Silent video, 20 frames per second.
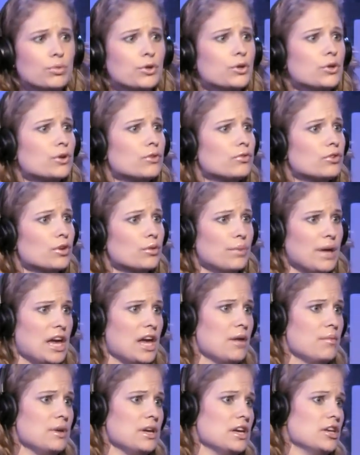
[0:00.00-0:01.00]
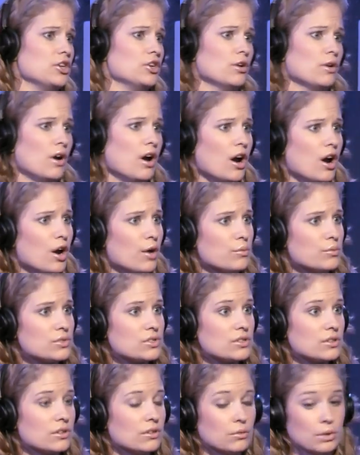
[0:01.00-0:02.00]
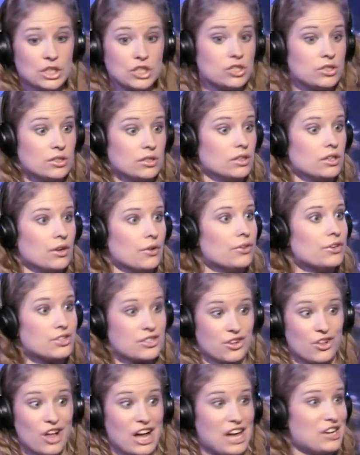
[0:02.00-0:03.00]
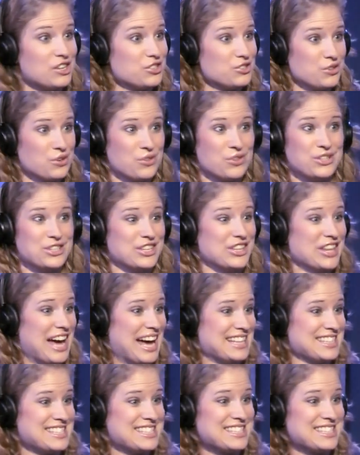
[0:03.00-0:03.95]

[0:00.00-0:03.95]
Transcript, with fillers: beautiful baby right. in your arms. Right. Which you know, there's a lot of truth to that